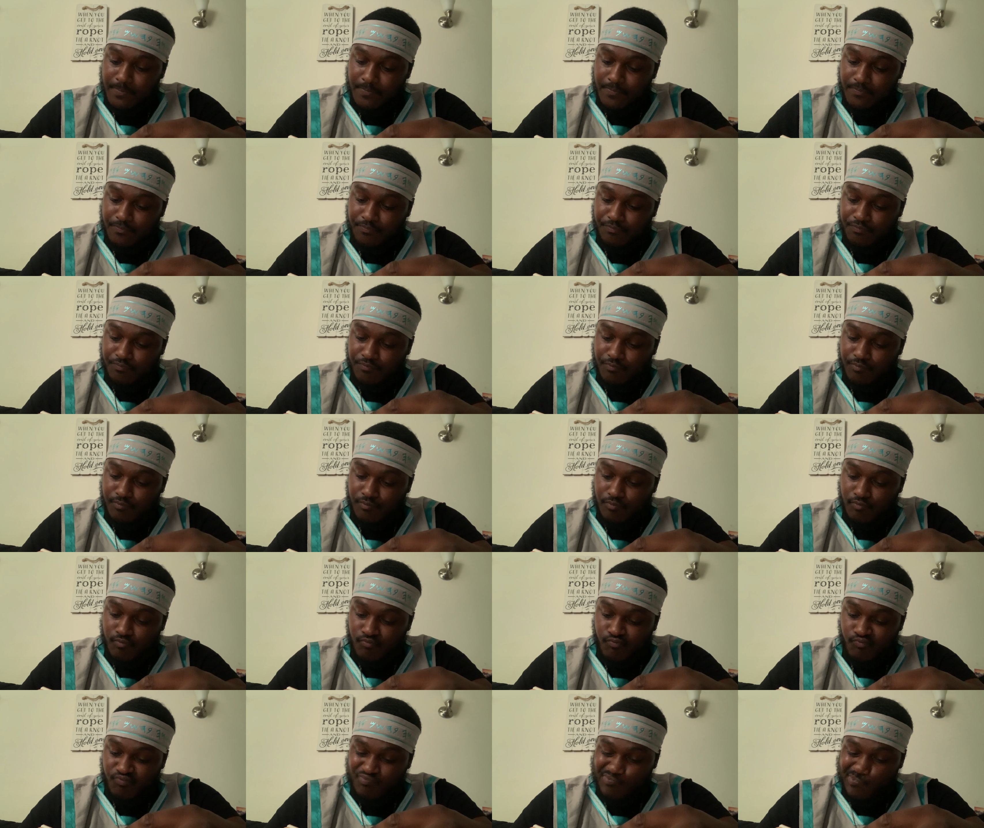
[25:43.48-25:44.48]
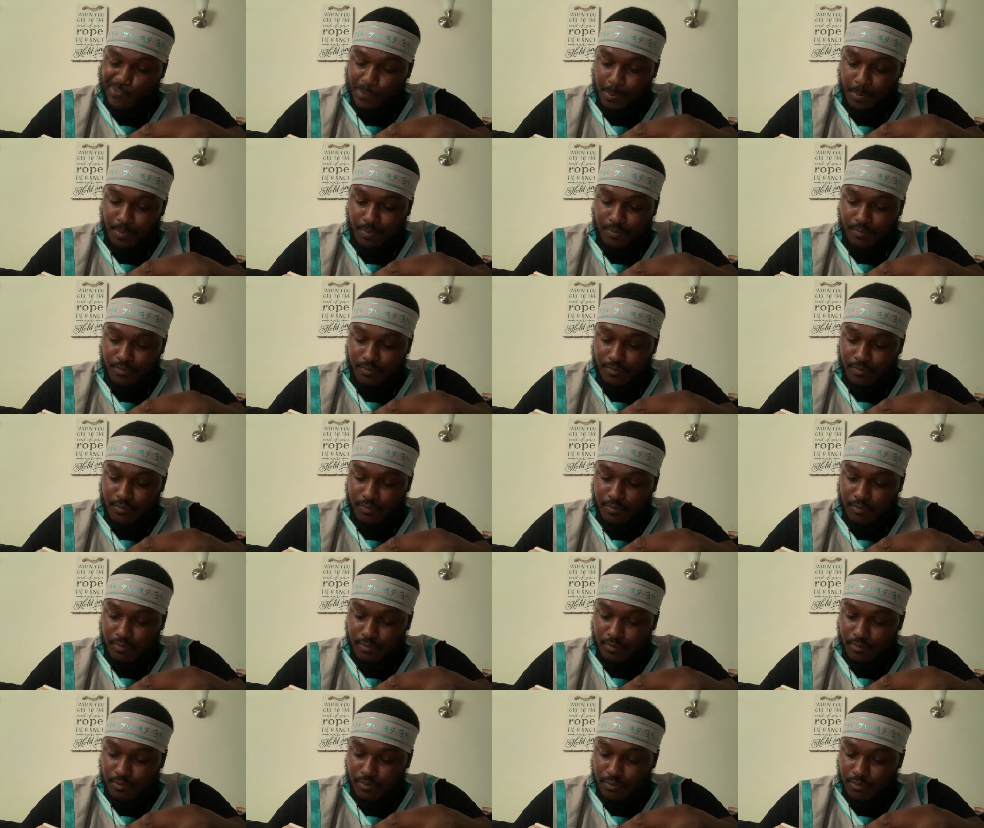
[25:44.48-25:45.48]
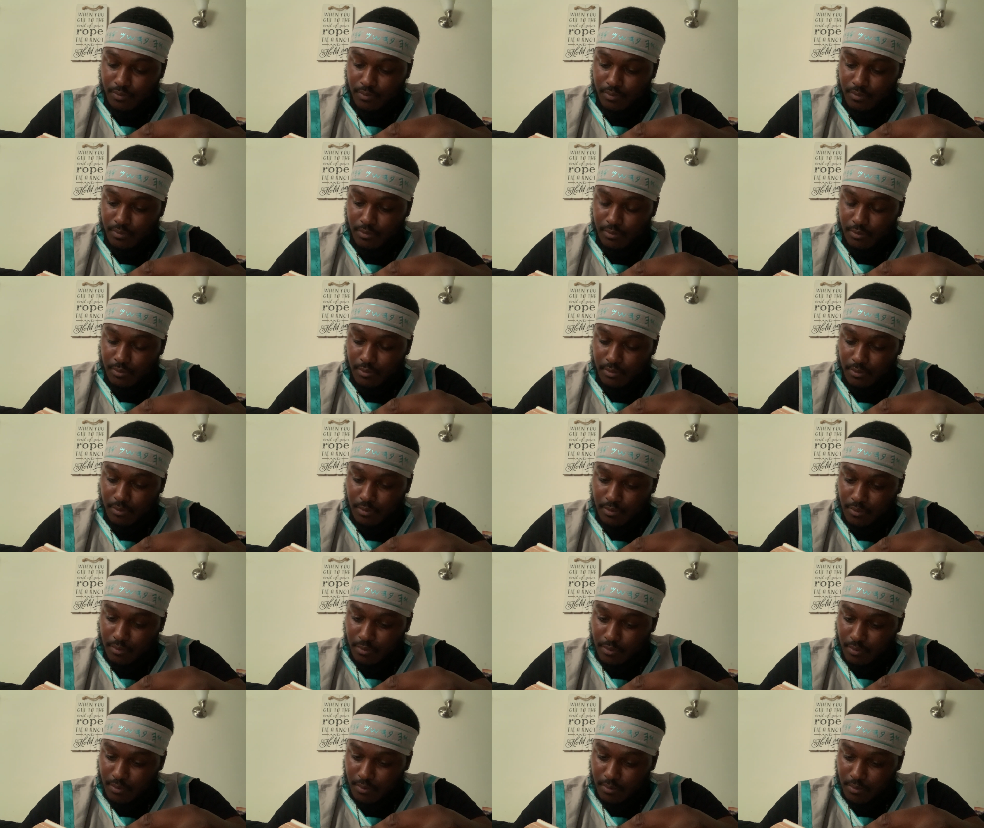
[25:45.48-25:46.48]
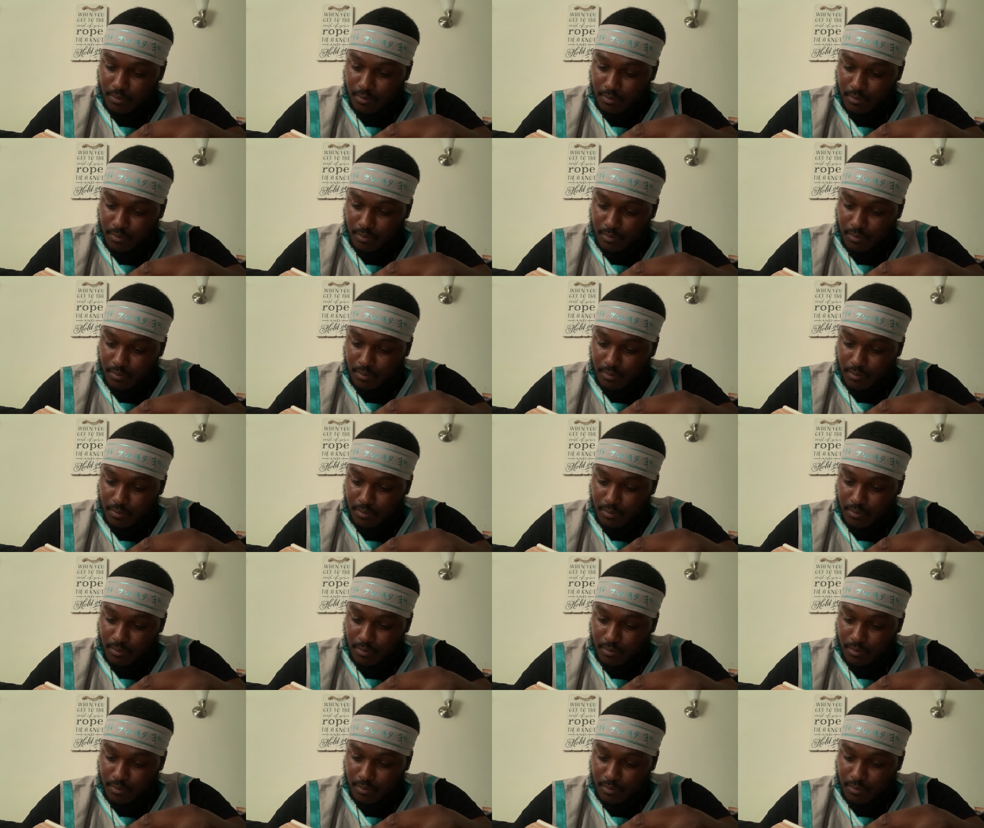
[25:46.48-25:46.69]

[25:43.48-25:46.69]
Nobody speaks.